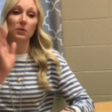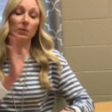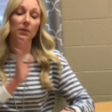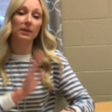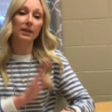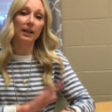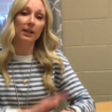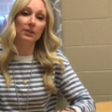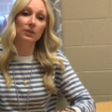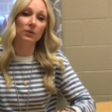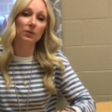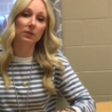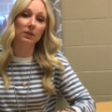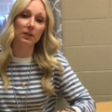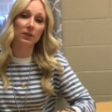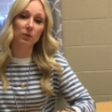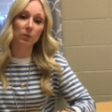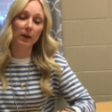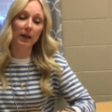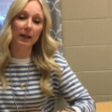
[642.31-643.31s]
with that student
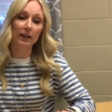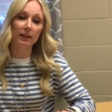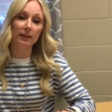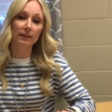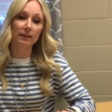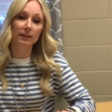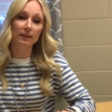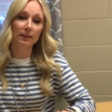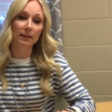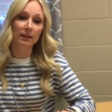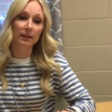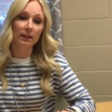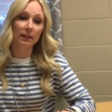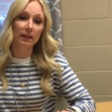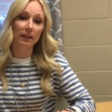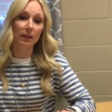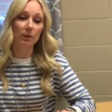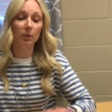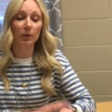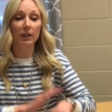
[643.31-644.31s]
as well
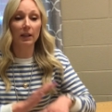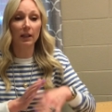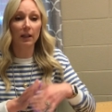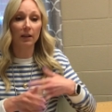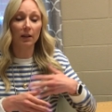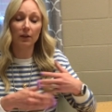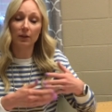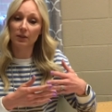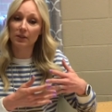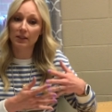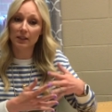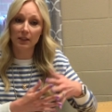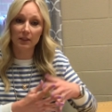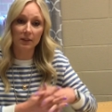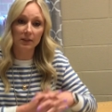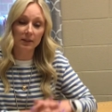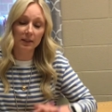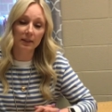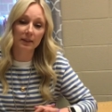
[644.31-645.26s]
and working on other skills.